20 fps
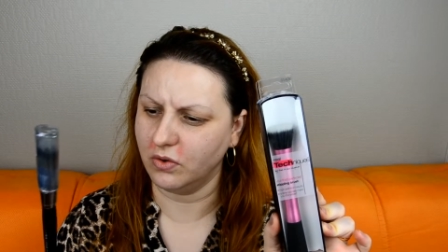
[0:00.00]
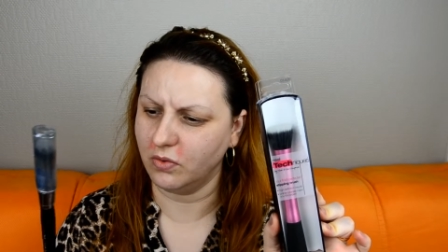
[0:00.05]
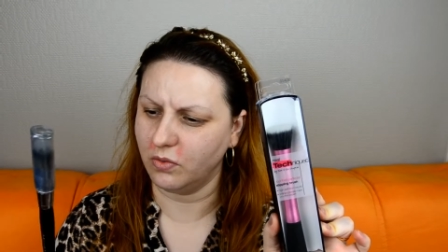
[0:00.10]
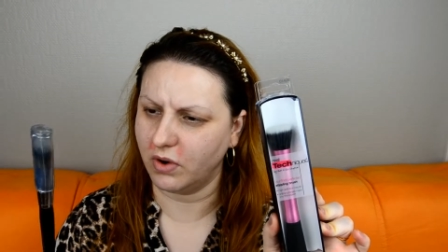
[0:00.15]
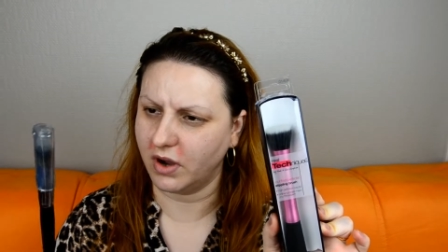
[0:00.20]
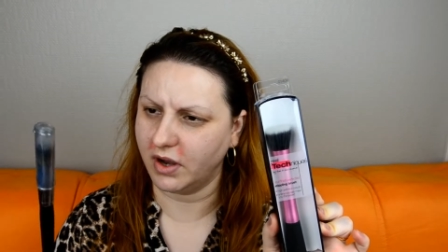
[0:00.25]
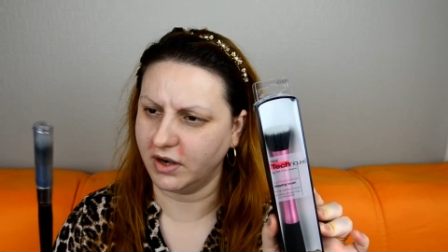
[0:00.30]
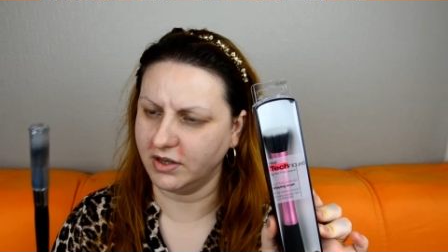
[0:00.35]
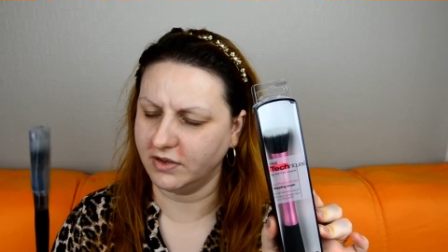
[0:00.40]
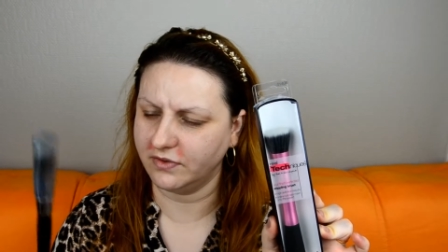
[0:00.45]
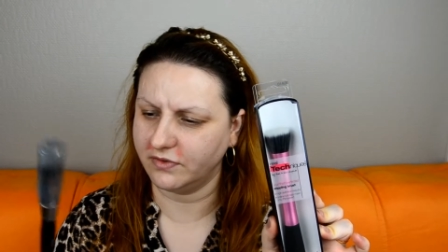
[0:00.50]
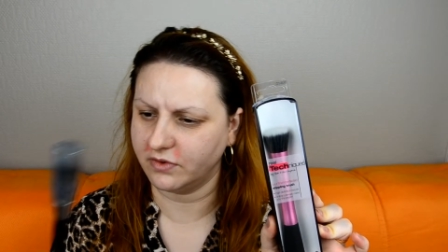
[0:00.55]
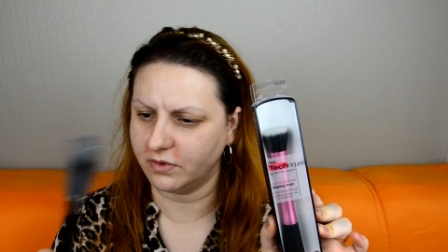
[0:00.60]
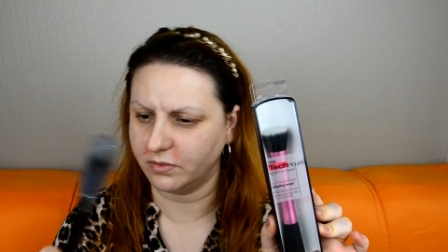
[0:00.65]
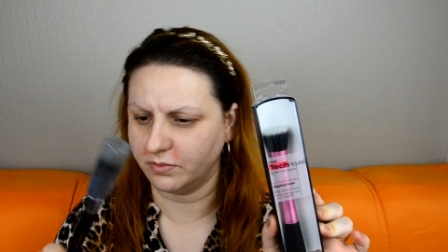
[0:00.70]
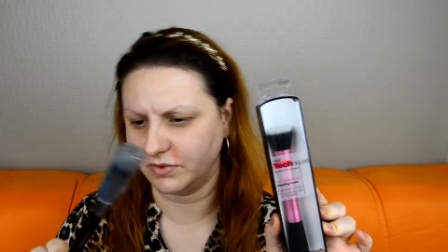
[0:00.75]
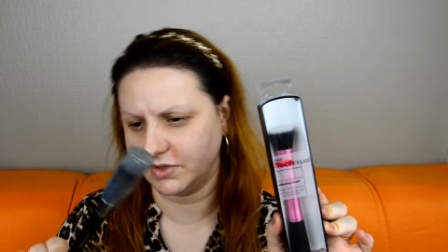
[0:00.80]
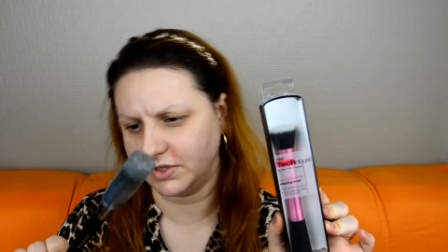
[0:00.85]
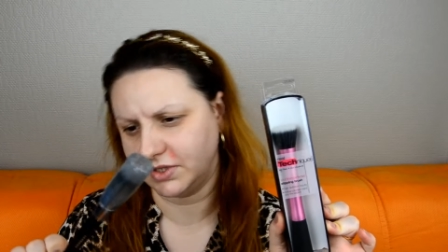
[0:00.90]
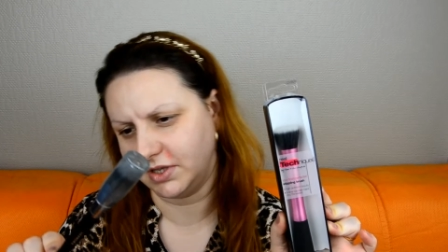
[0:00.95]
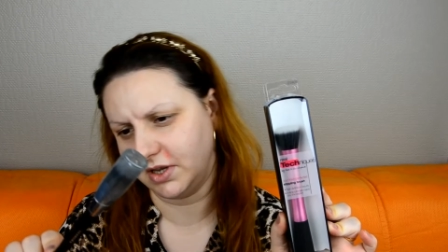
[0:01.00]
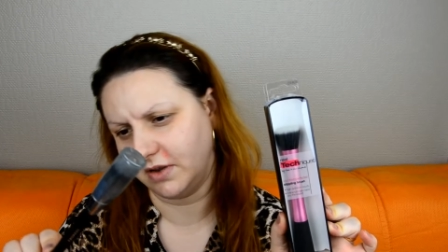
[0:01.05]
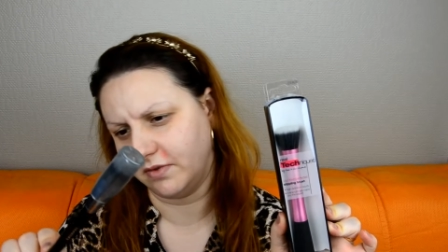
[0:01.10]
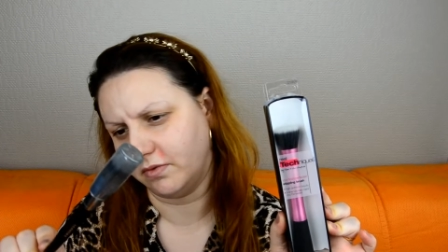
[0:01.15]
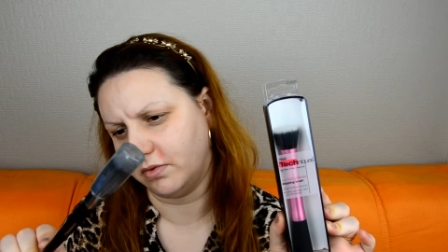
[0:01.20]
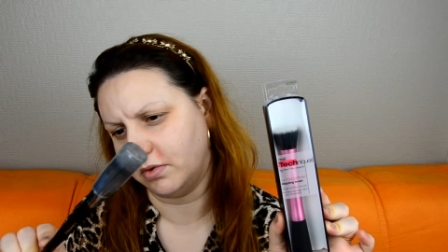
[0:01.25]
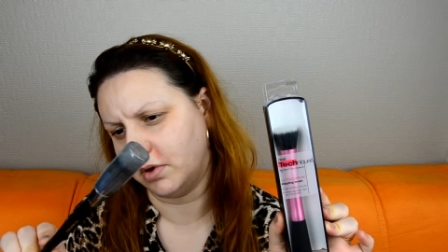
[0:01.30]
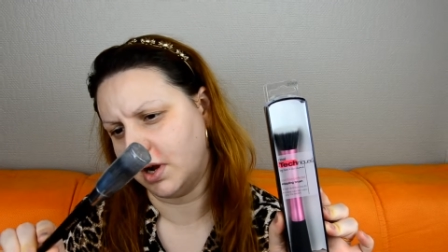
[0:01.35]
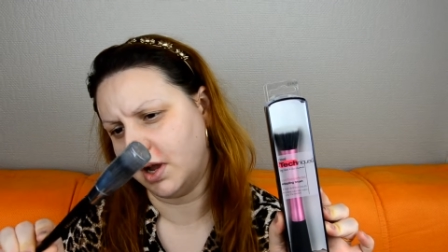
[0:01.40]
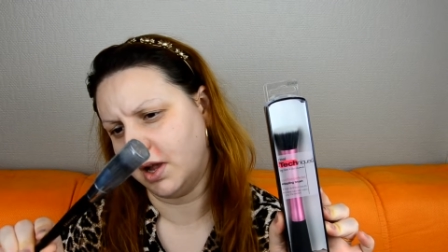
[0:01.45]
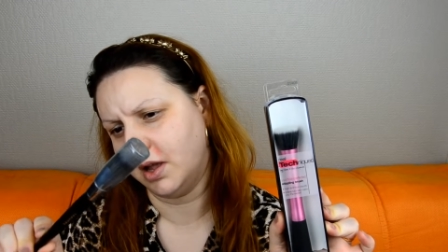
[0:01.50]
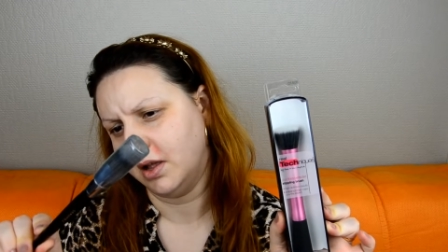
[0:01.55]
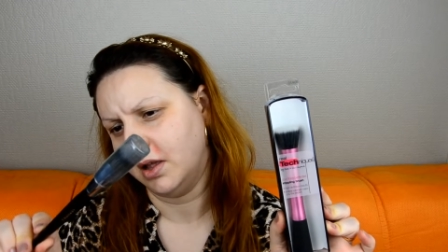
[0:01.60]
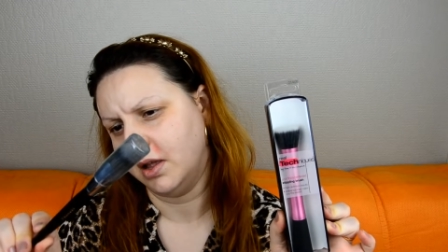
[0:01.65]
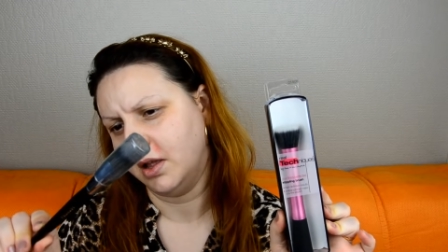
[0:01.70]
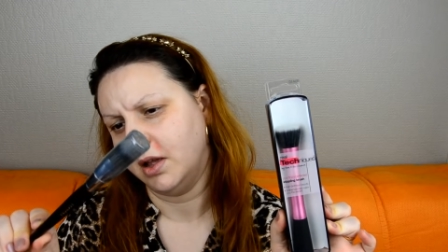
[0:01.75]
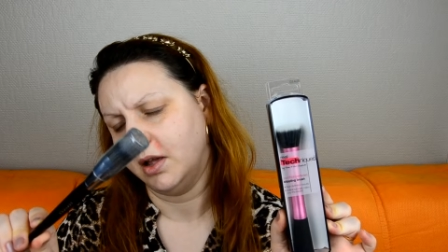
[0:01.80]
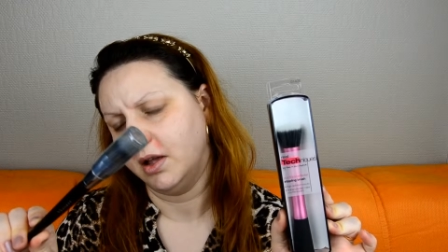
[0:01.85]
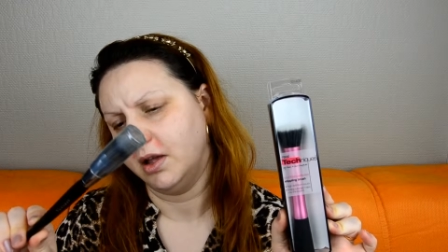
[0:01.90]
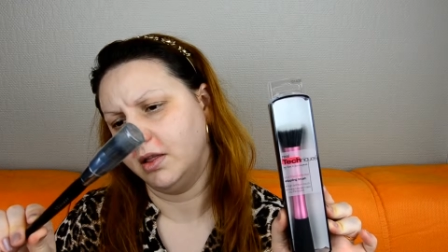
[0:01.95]
One is from Sephora,
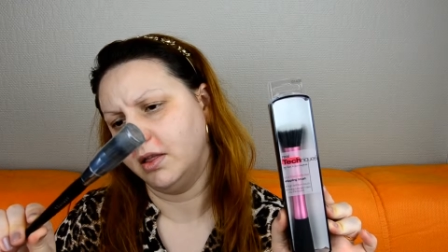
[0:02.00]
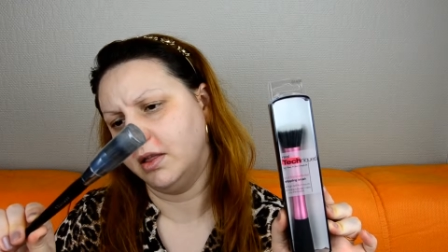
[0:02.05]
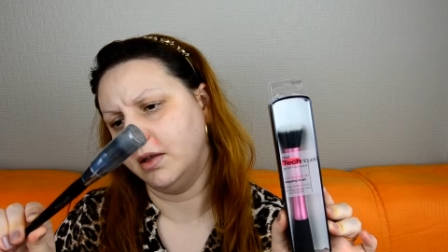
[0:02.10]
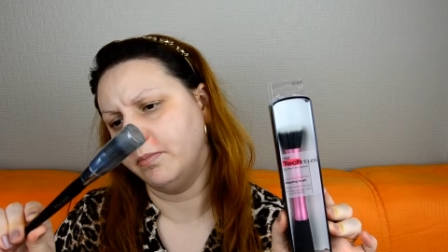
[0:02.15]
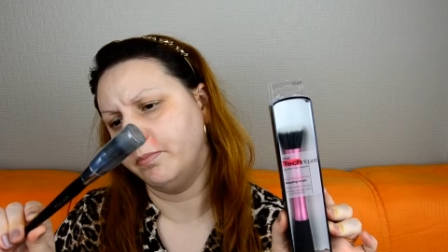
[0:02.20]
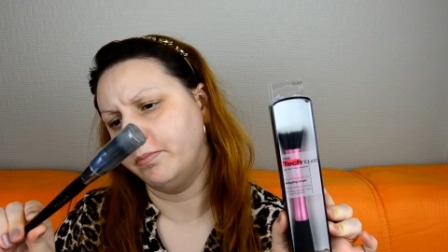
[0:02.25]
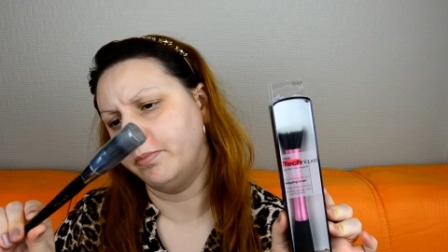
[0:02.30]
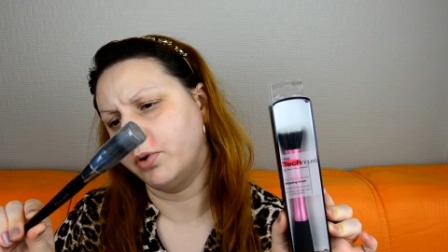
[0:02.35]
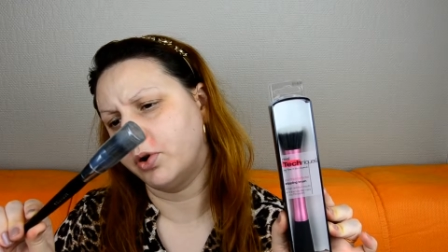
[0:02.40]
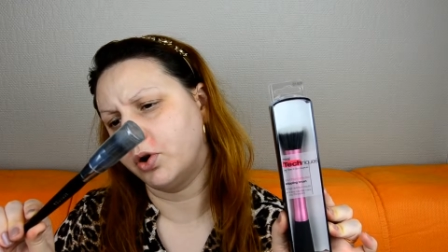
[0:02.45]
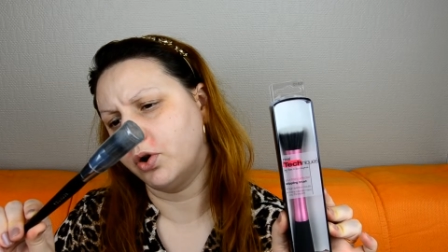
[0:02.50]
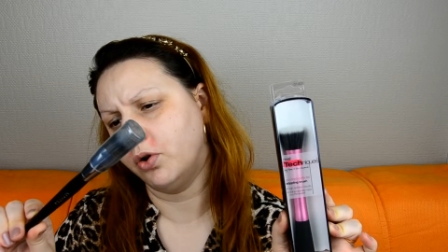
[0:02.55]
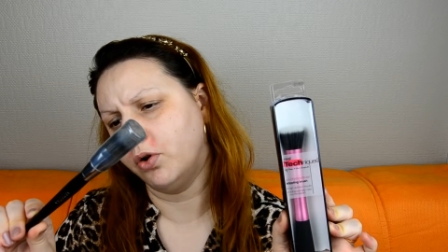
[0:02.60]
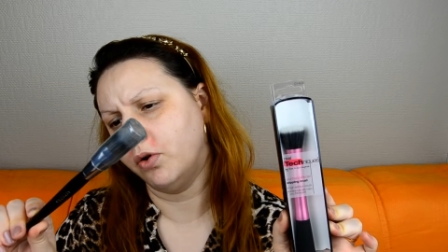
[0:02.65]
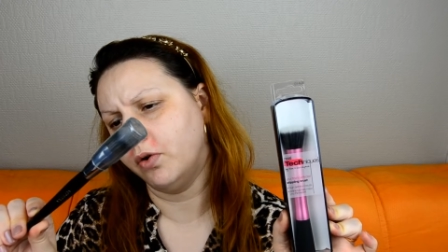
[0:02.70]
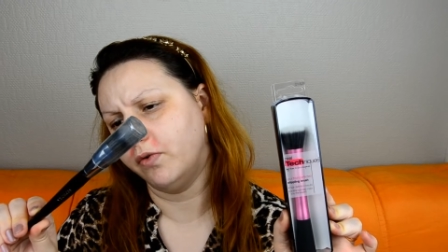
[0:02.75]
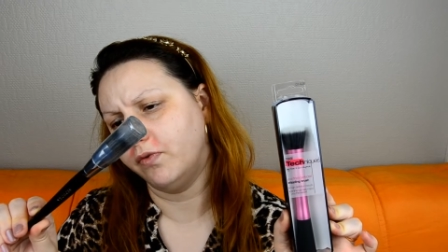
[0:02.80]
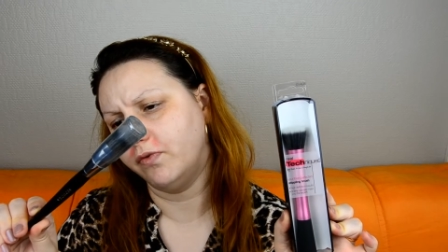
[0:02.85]
the Pro